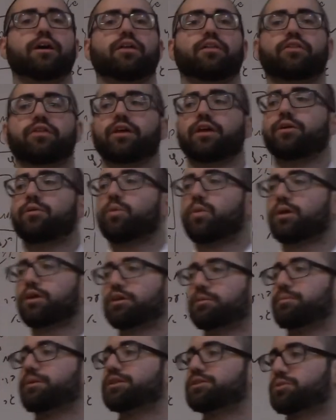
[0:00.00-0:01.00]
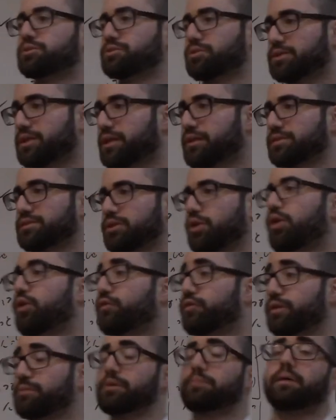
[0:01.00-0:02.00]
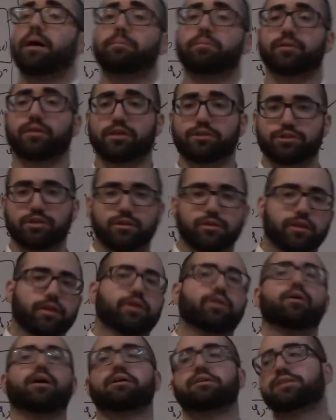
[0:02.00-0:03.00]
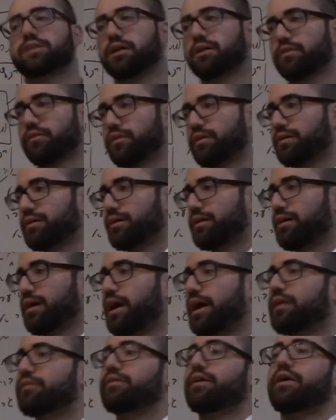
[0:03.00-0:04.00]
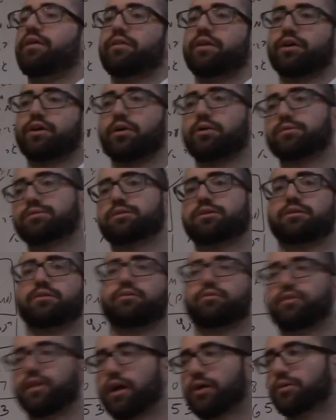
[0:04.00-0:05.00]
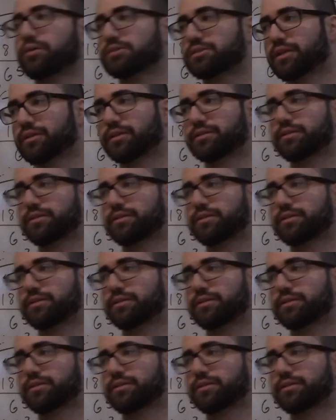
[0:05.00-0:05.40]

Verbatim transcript: The worker bees, which we said is the all-female population, they go outside of the hive and they go into the flowers and they